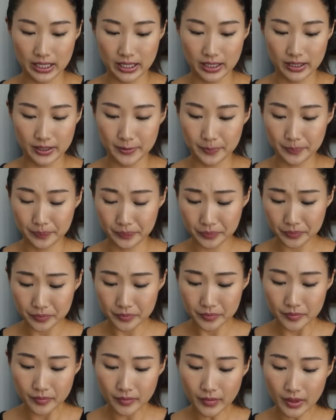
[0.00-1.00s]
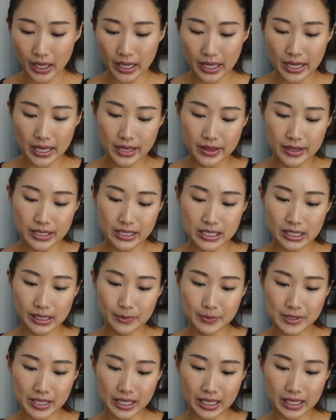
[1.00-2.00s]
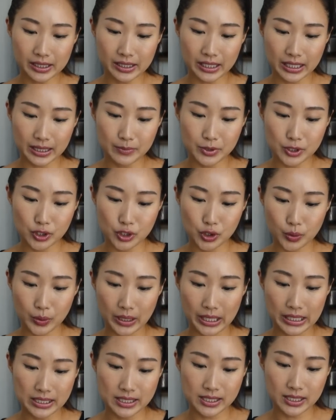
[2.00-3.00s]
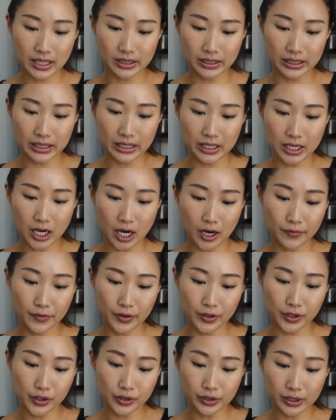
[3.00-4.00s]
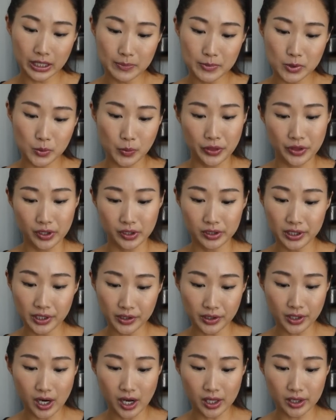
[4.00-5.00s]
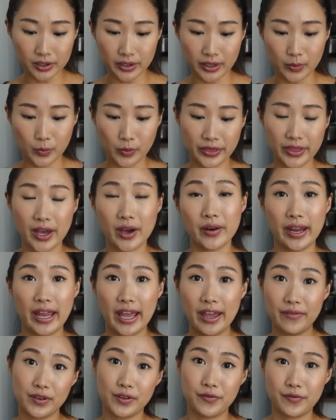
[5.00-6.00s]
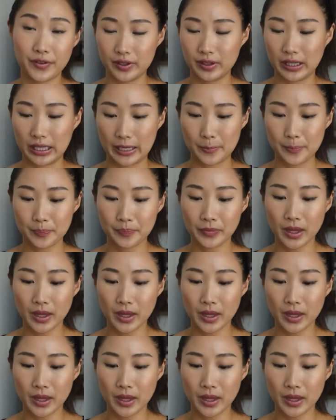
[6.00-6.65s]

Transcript: and this lipstick claims to instantly cover your lips with a clear color and without a heavy feeling.